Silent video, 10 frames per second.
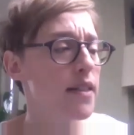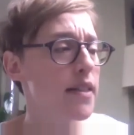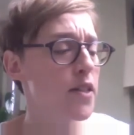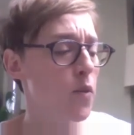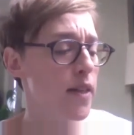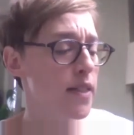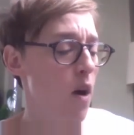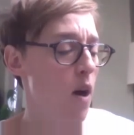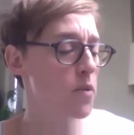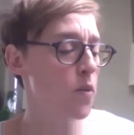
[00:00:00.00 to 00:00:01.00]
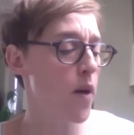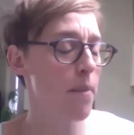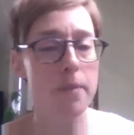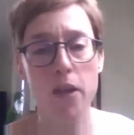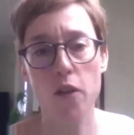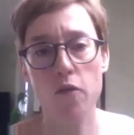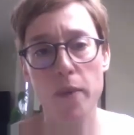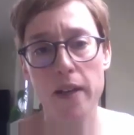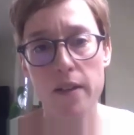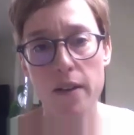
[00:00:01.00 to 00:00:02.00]
always times where maybe you've
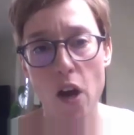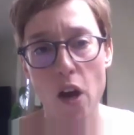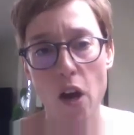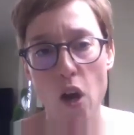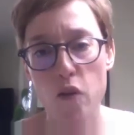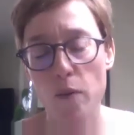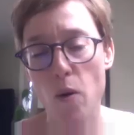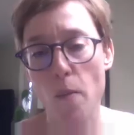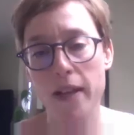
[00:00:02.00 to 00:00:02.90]
been overpromised